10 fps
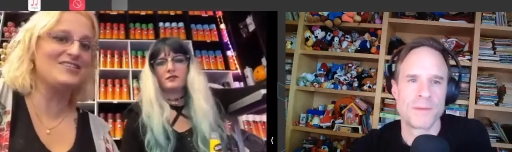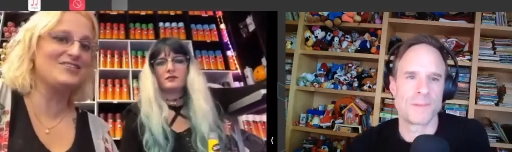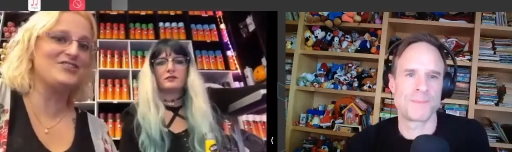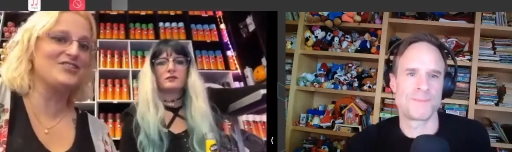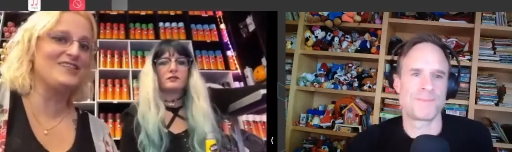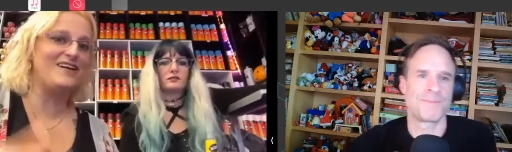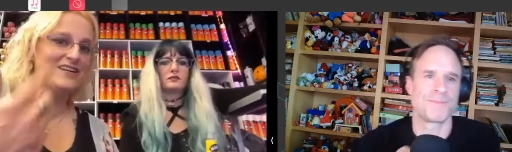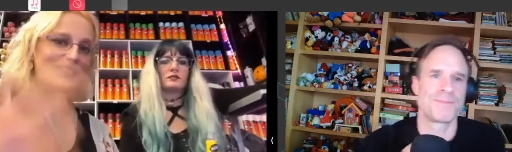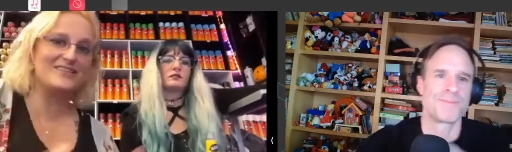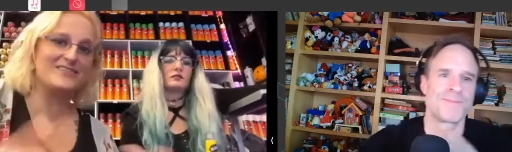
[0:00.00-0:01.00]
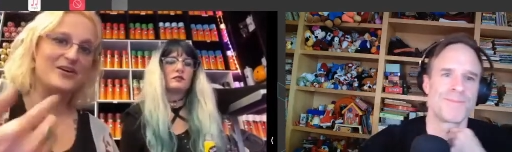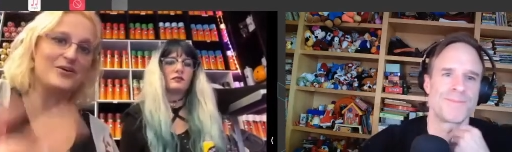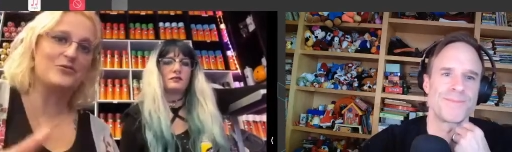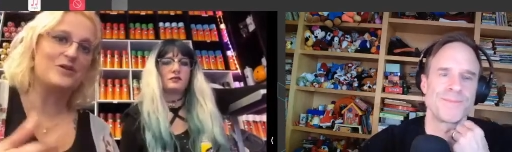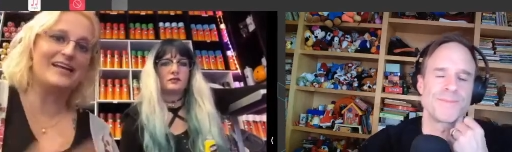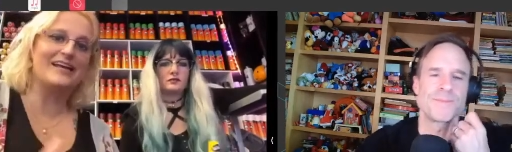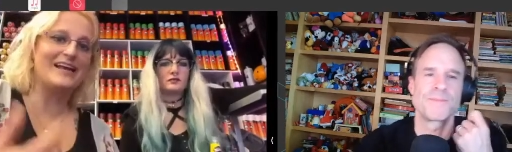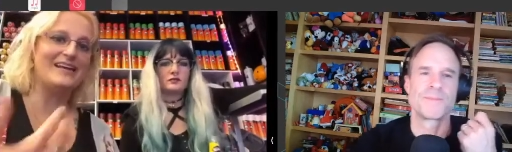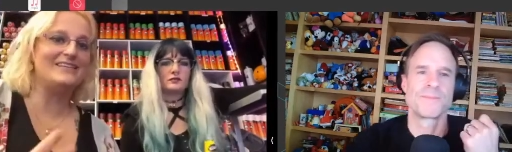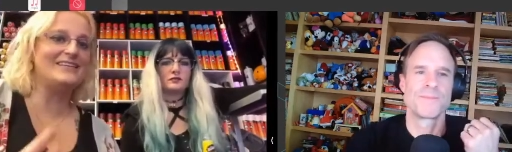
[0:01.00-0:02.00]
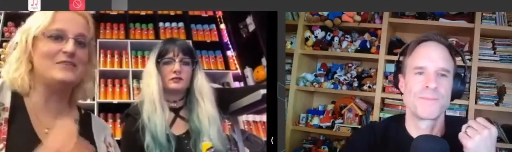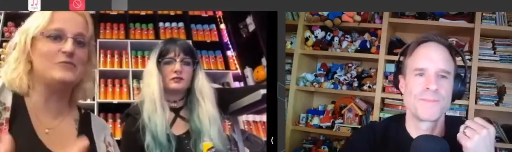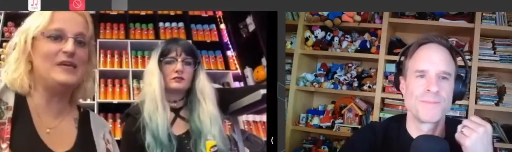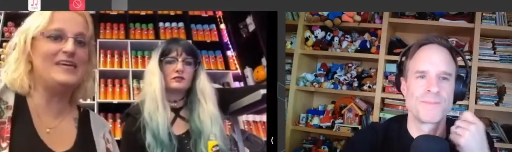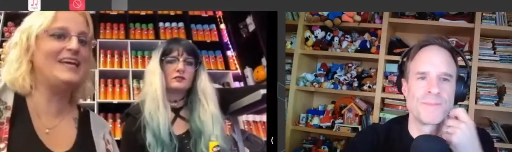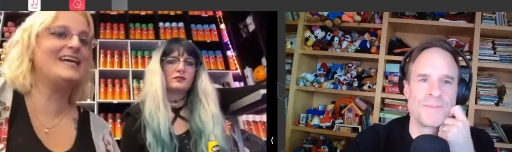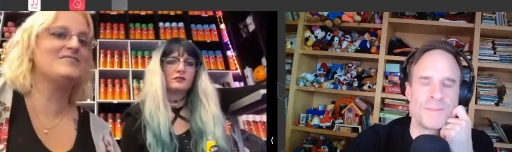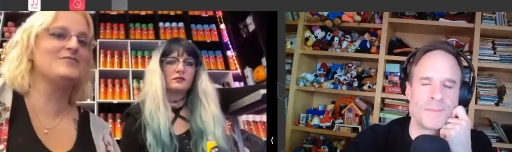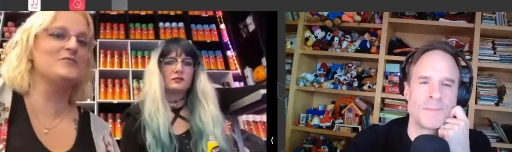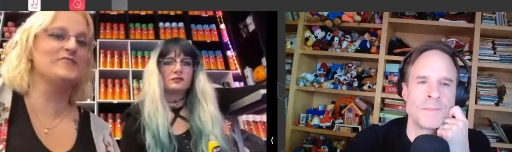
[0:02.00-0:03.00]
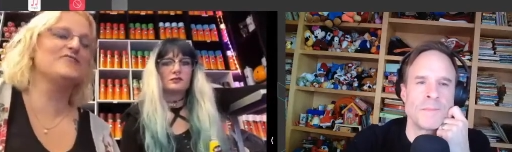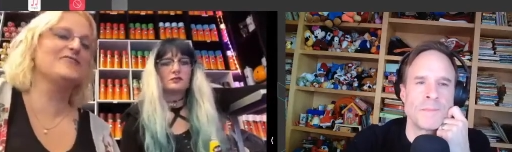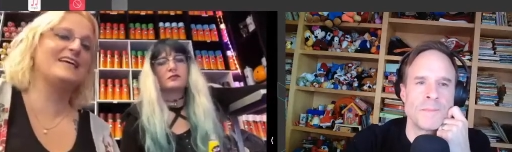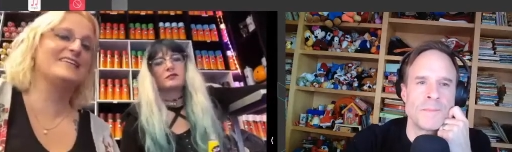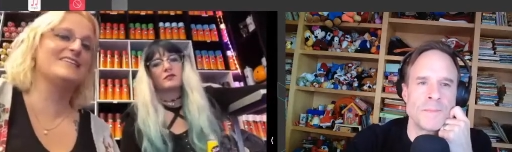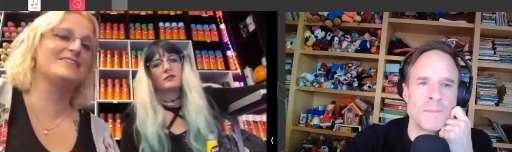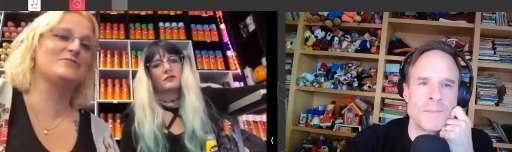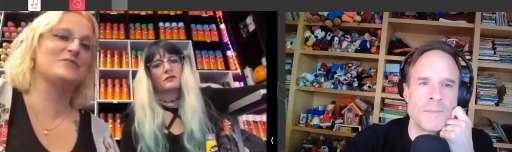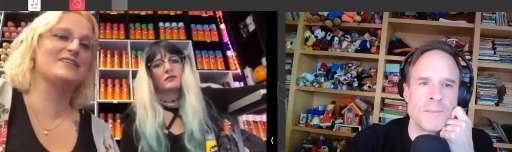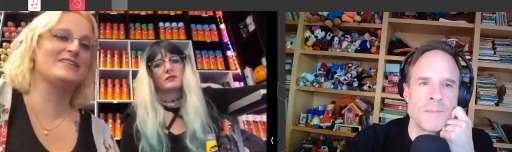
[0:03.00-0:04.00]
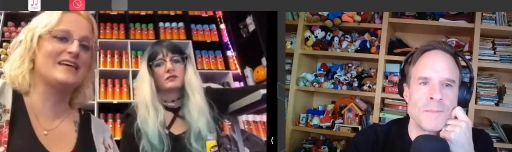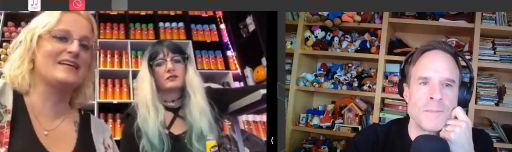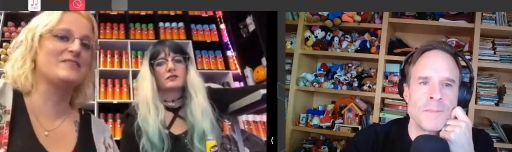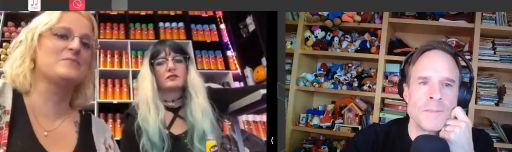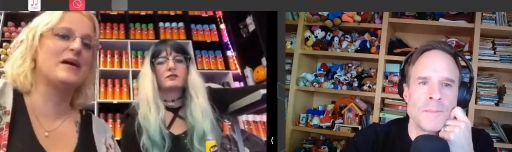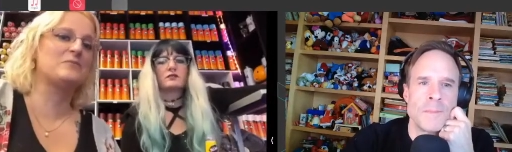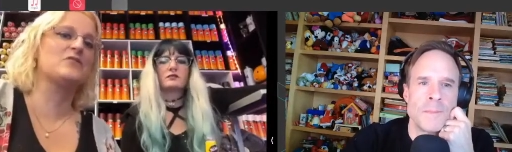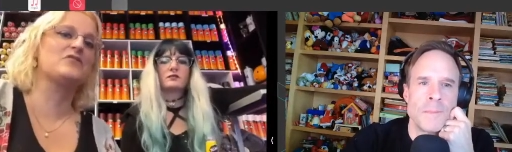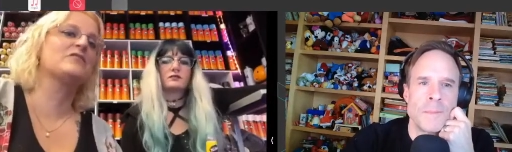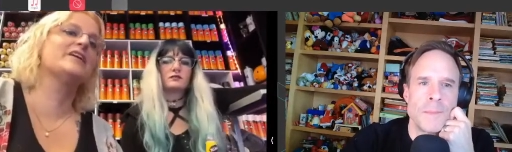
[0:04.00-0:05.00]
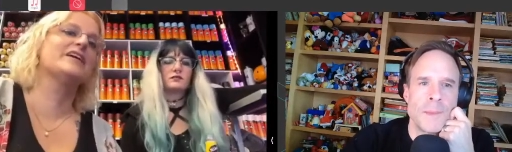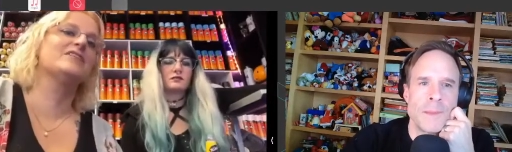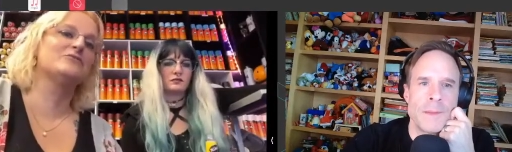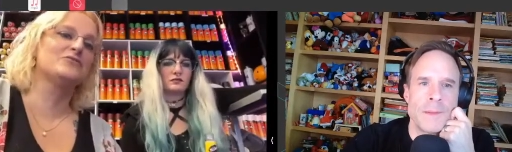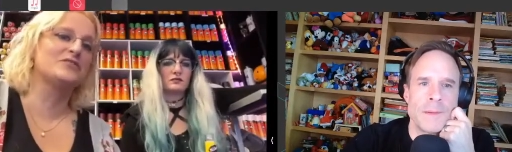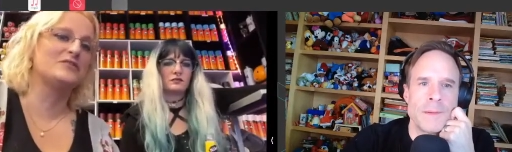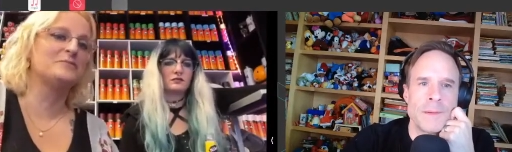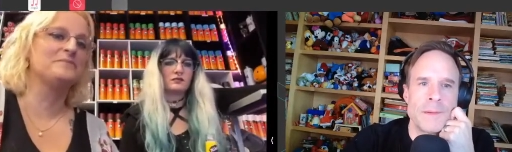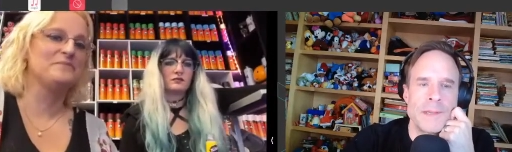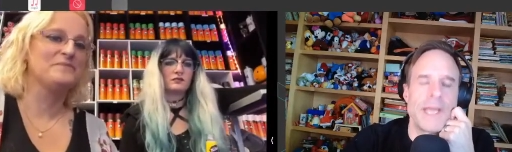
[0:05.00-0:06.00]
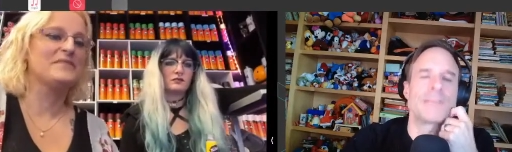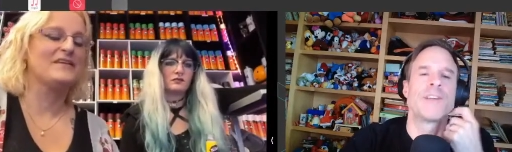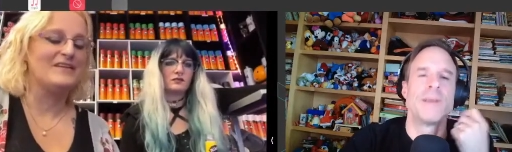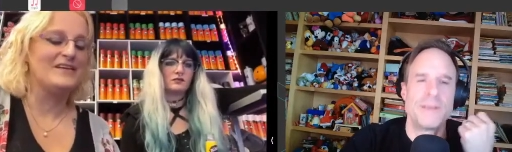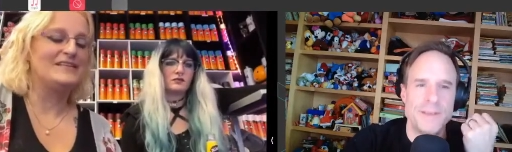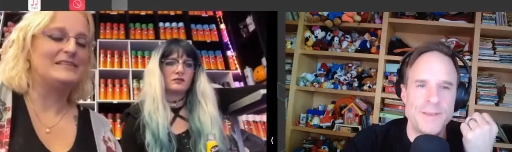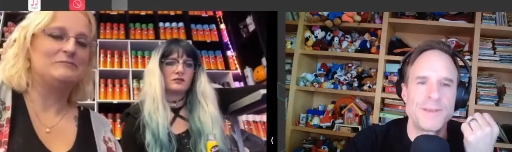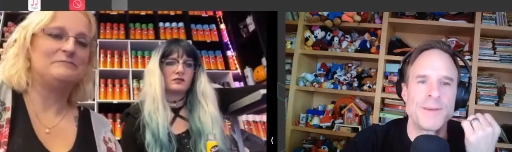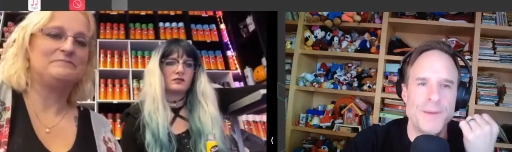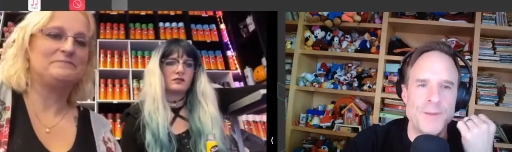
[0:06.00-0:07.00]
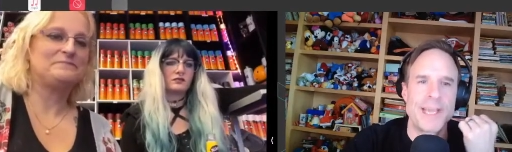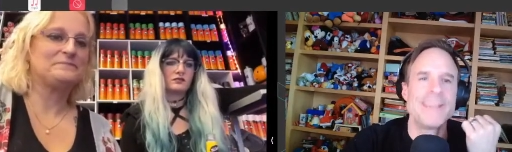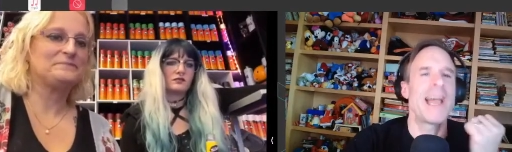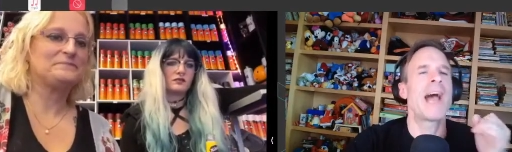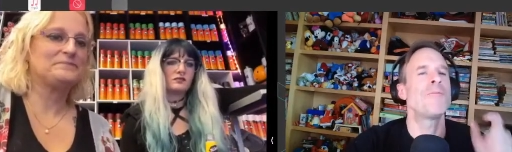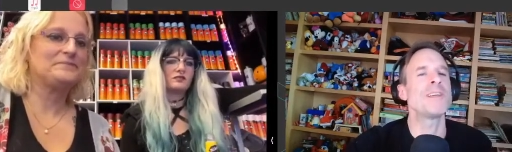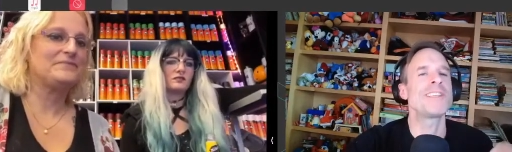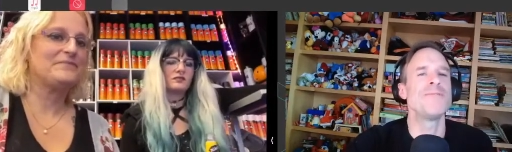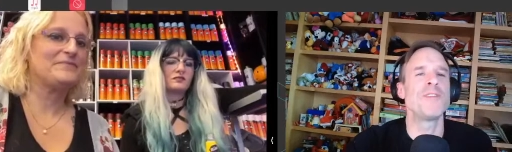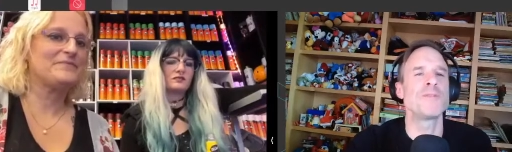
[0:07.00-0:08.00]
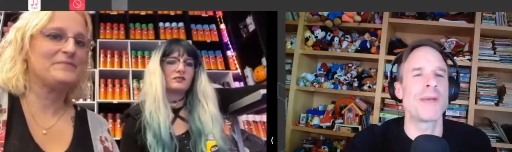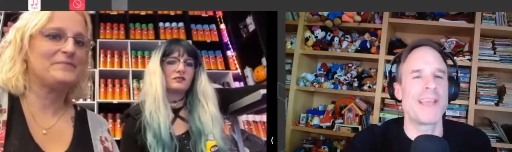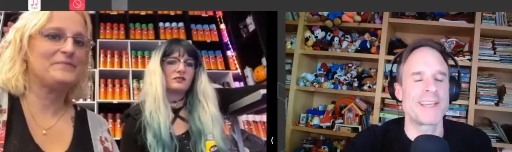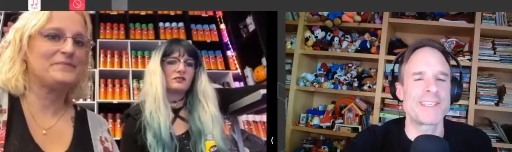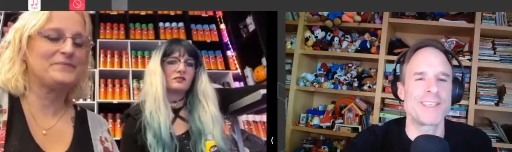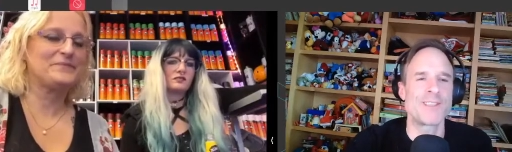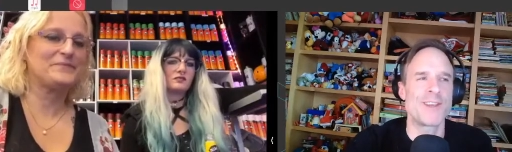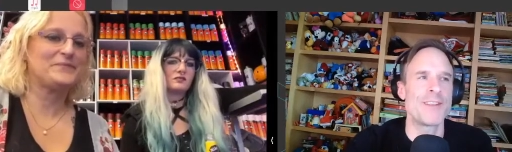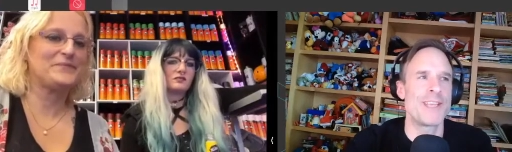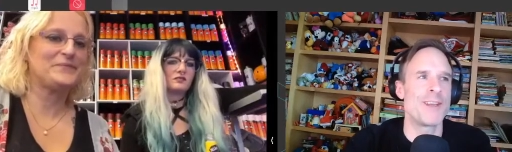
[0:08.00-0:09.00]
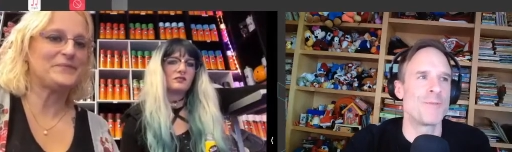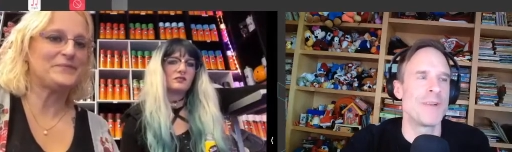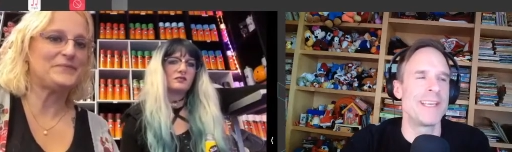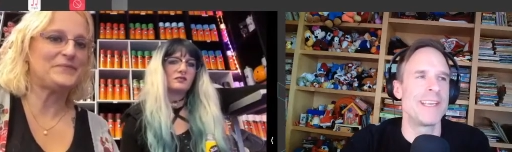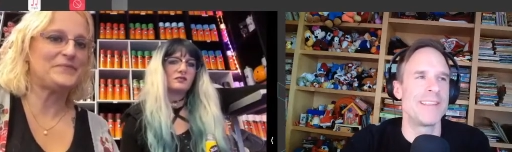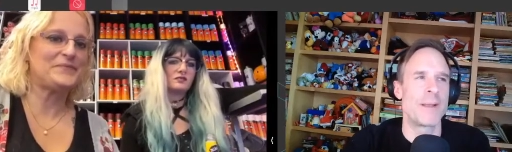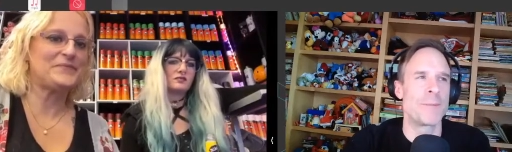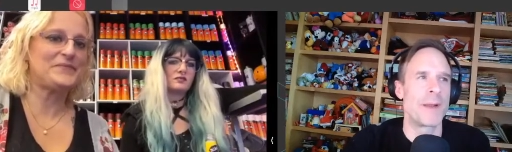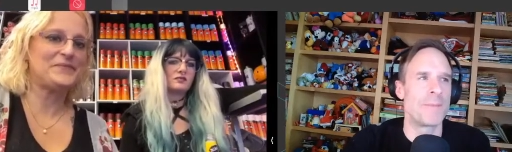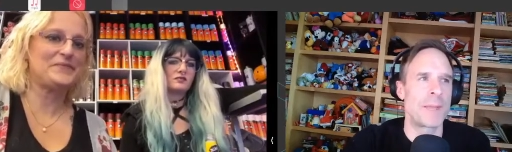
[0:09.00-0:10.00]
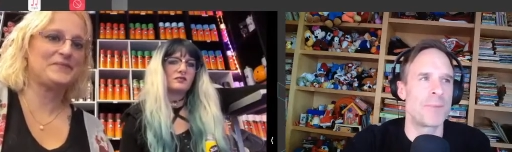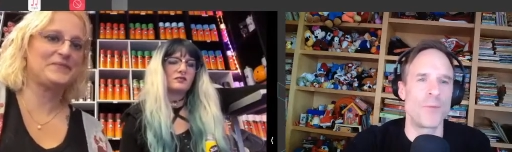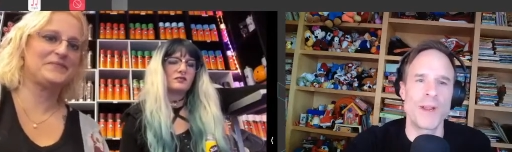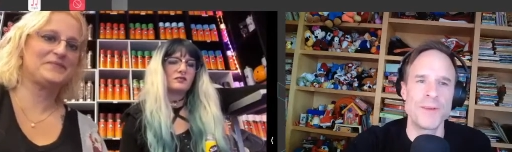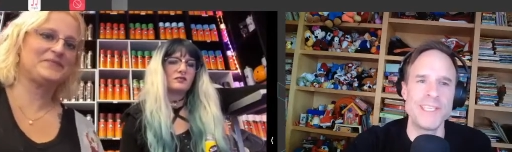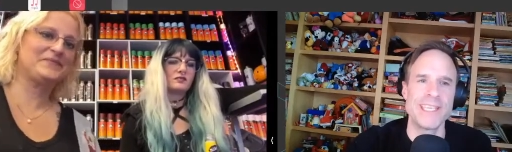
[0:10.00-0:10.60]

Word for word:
Speaker 1: it's just us. So any anything that we can't do with our talents we is kind of on the back burner right now. So
Speaker 2: gotcha. Okay. Yeah, I was confused by that because I saw that you had written it in there, but I'm like, but where is